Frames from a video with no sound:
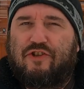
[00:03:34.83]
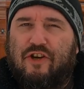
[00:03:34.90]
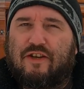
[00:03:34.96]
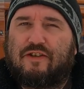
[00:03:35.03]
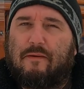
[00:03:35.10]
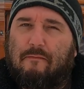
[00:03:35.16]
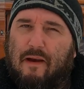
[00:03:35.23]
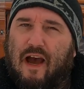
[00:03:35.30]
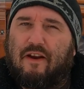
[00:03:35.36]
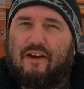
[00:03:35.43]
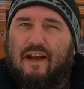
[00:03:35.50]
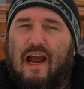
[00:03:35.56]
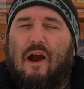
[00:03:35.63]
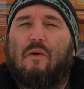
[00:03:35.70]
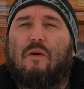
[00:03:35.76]
just about
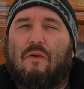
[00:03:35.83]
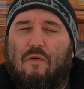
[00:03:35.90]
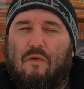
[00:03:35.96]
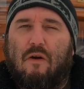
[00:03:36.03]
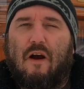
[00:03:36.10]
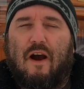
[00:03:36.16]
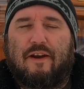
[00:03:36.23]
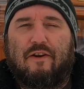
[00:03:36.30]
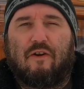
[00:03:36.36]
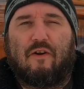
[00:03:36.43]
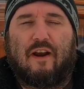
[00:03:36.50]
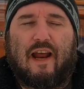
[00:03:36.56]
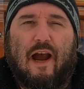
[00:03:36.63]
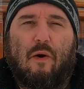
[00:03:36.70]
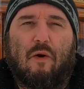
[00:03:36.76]
an hour or
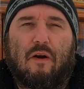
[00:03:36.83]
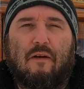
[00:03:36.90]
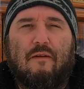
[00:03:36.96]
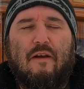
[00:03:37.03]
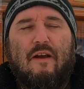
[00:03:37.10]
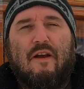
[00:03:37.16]
under an hour.